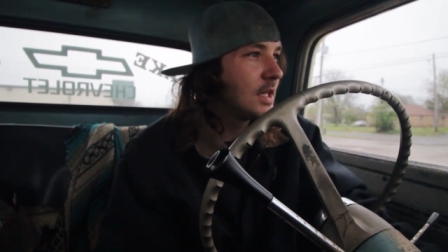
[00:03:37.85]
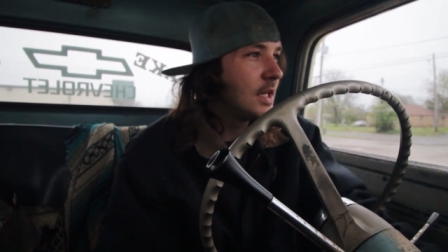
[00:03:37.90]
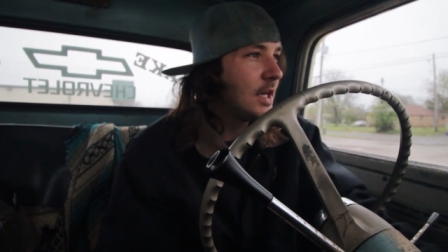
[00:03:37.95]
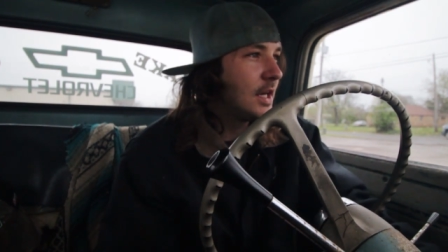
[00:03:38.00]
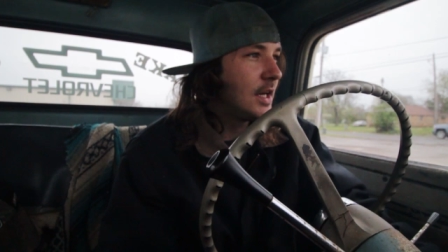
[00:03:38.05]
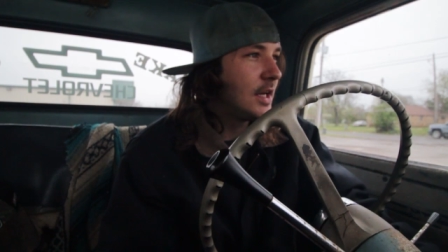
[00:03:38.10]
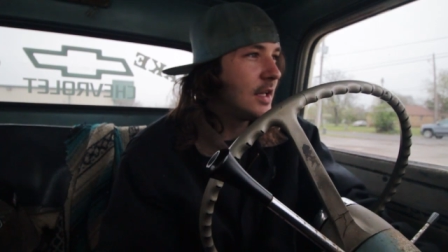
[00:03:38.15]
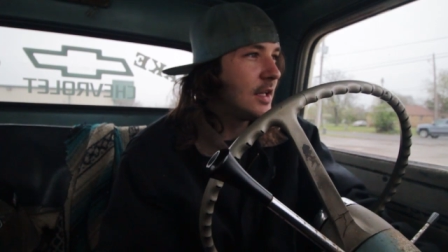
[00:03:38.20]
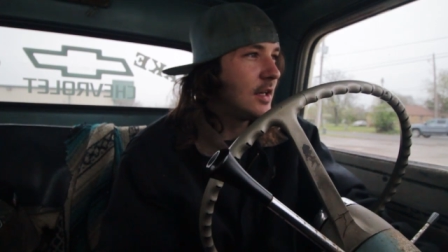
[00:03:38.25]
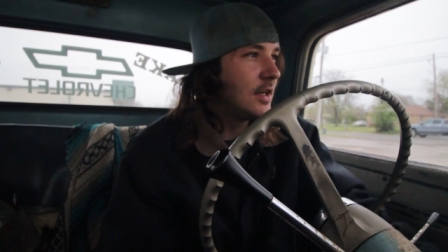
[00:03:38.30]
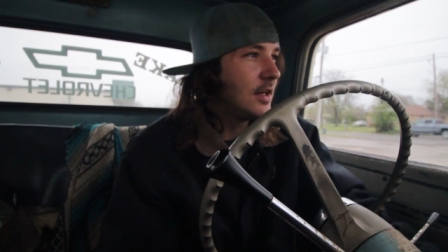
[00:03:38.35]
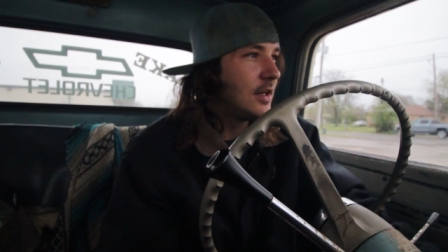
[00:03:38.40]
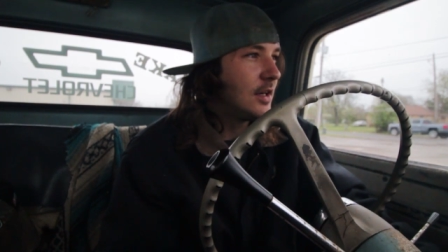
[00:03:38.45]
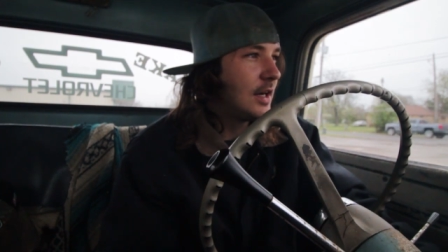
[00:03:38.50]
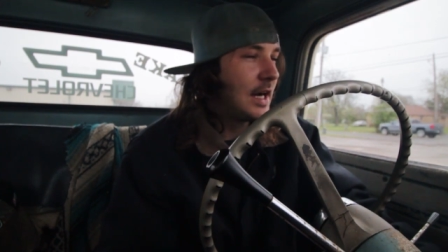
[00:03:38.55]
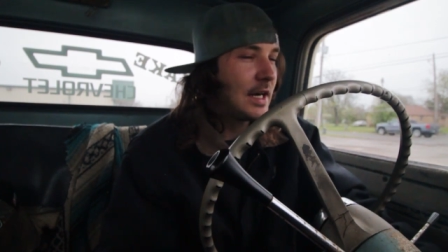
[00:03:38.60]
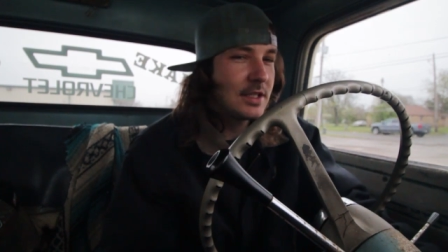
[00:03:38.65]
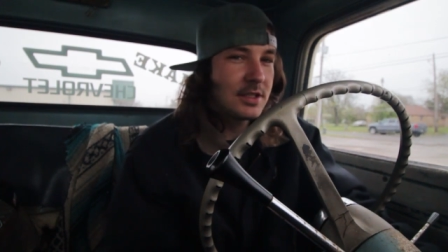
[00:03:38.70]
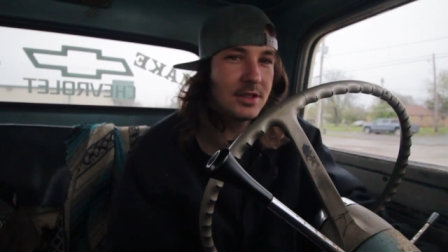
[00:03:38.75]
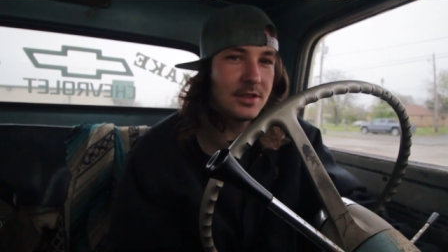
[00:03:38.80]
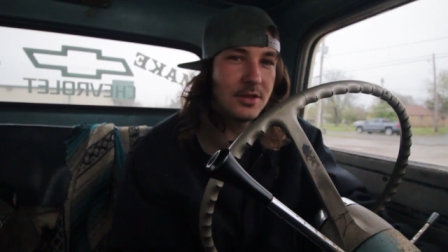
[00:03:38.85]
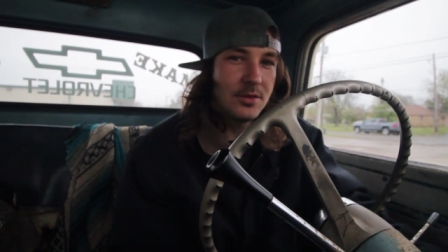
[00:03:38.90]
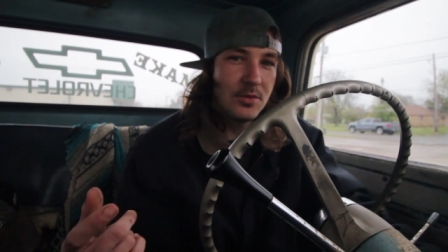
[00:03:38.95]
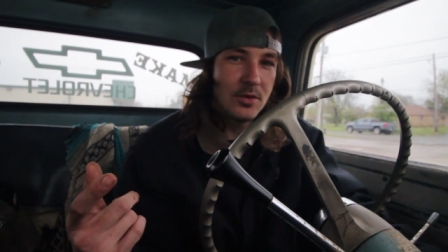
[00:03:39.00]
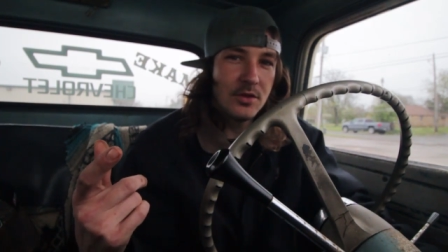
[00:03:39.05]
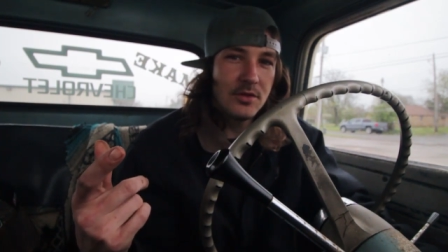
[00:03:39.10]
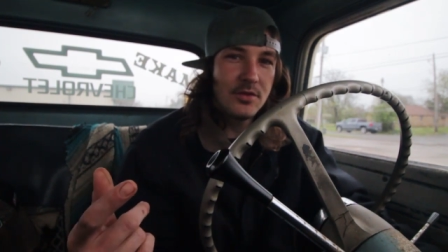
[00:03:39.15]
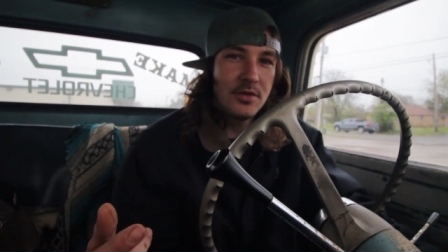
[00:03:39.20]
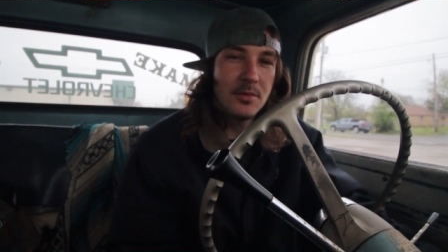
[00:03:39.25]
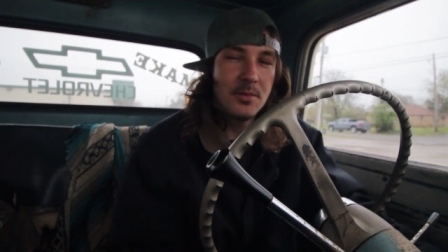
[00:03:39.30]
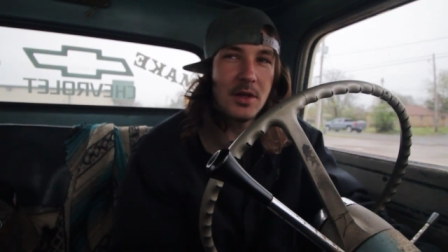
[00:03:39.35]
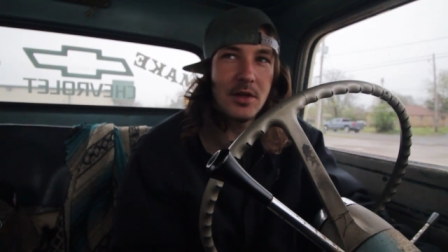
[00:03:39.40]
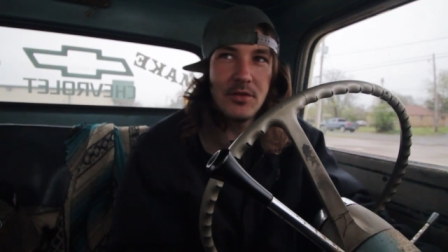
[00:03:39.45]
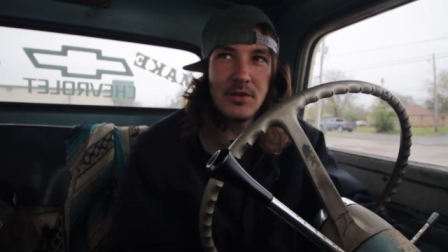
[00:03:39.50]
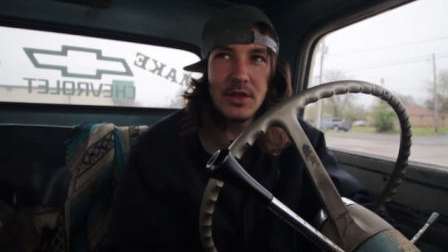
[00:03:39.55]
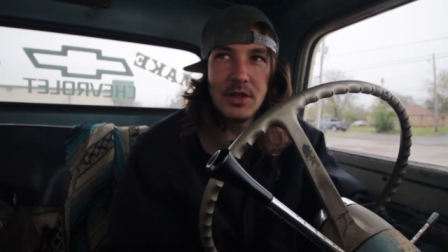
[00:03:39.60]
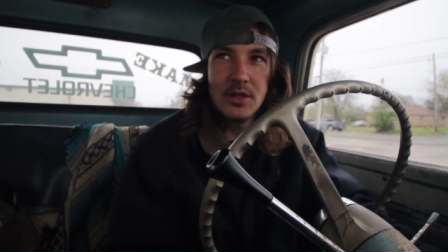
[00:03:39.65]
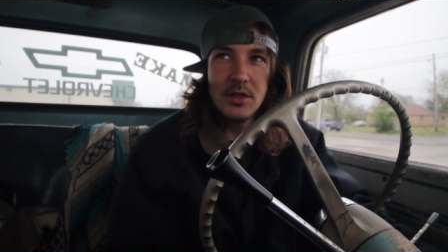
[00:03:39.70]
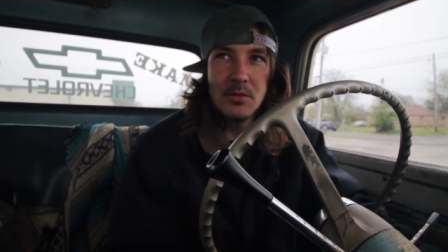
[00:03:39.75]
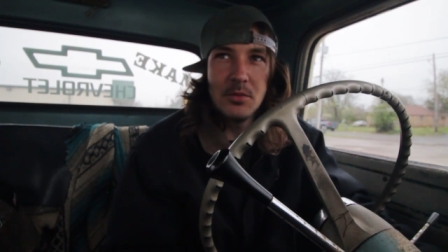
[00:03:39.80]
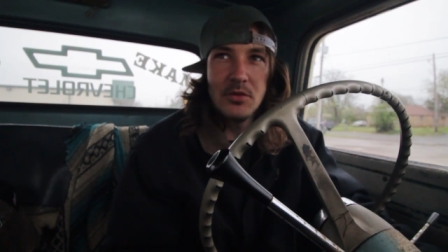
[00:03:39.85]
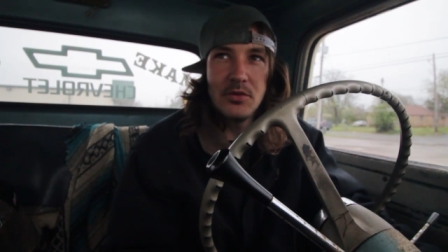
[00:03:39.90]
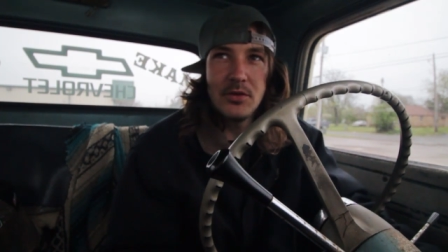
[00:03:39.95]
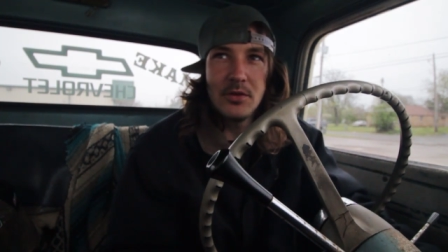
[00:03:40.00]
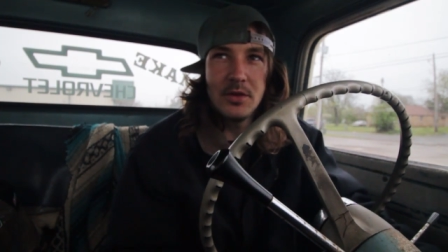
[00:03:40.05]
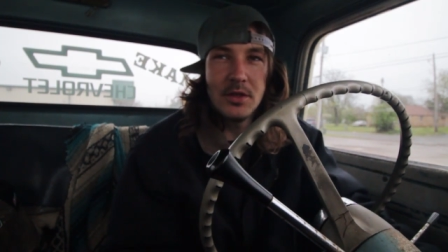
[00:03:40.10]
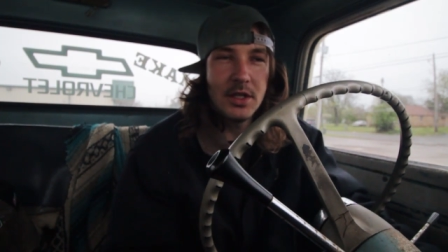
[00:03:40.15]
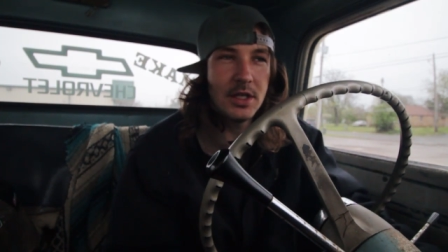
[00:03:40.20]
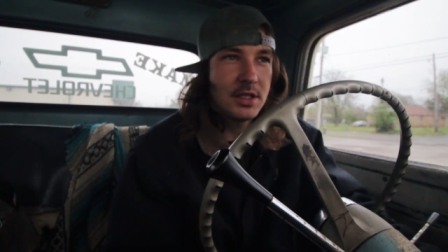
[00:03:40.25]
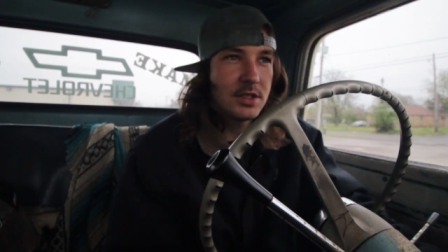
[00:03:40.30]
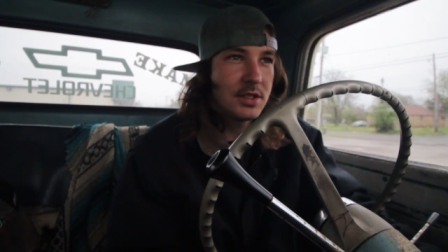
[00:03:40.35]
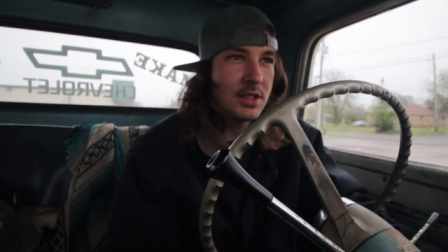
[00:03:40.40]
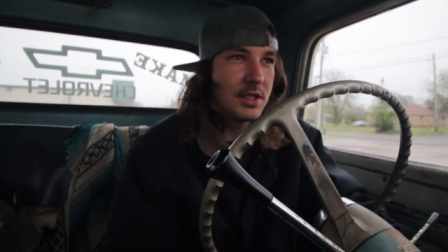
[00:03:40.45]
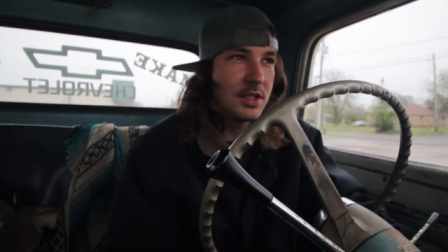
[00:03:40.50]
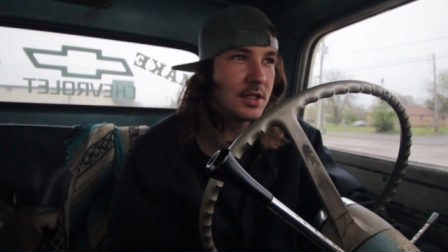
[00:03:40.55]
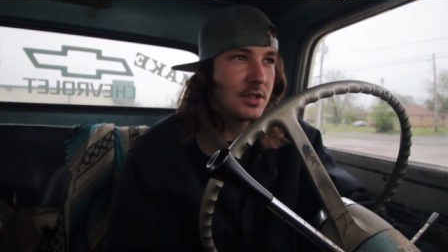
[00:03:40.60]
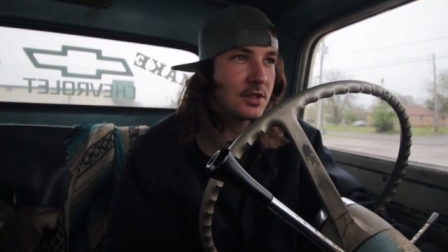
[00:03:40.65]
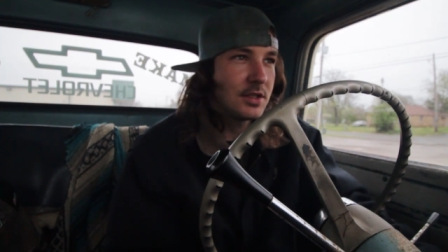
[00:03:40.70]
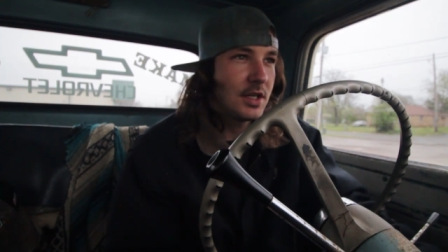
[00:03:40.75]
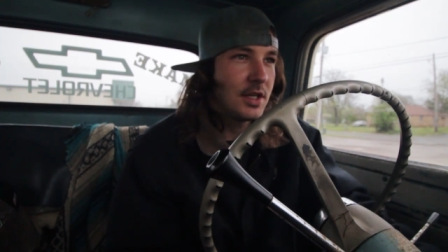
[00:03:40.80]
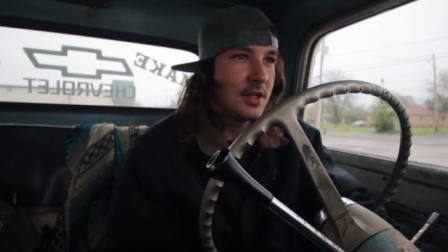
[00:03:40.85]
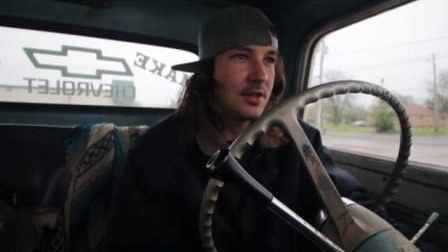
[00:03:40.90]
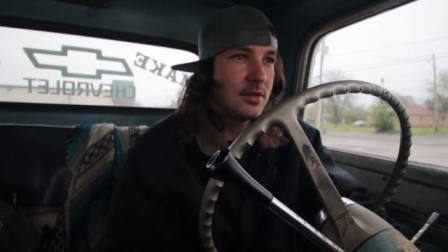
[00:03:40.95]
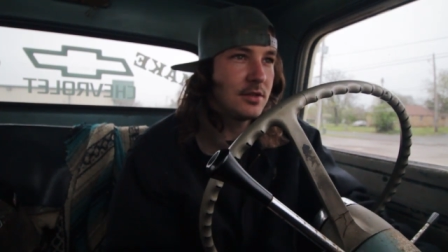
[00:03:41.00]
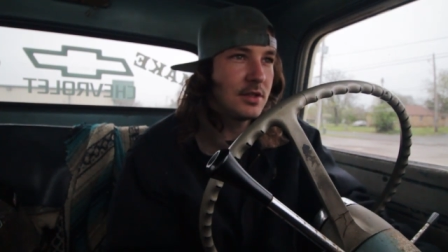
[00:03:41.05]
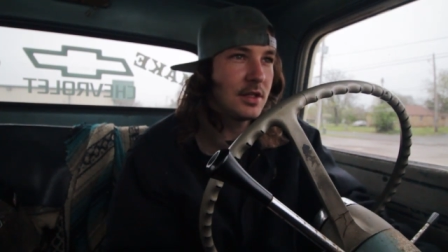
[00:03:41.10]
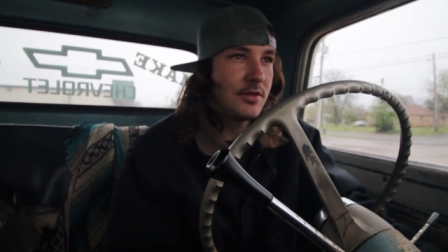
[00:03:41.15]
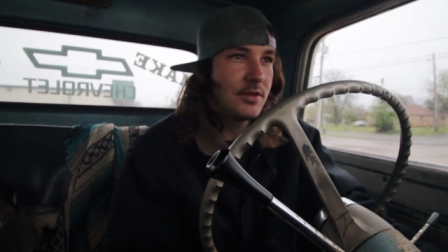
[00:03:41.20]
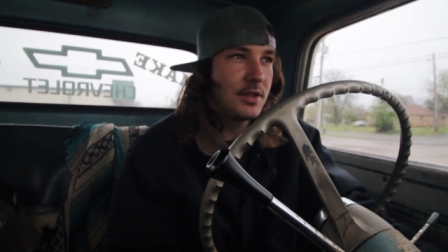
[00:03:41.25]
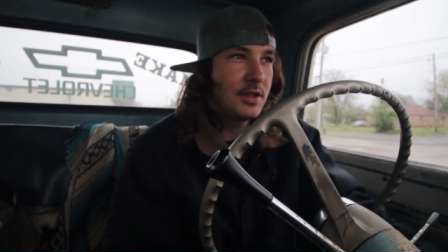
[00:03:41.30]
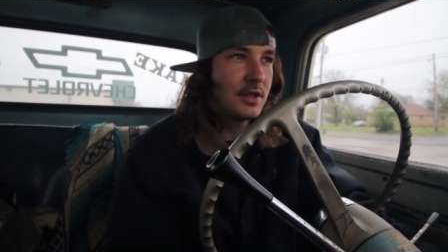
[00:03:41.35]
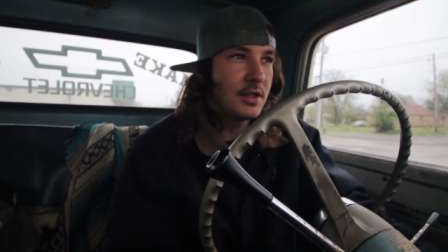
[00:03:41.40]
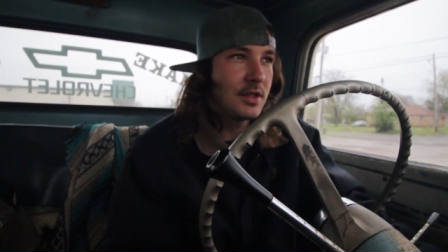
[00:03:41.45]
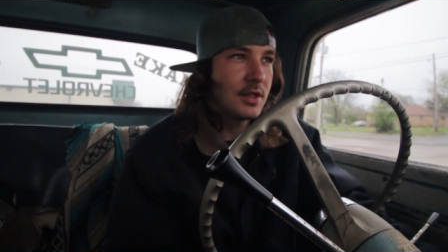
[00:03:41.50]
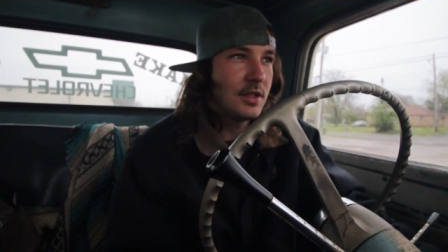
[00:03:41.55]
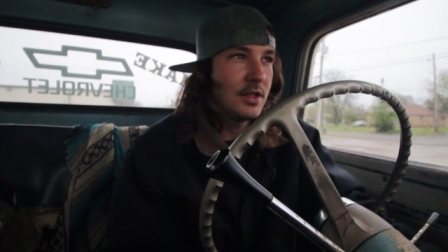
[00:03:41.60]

And uh, actually, the one from my video before that said this guy knows everything.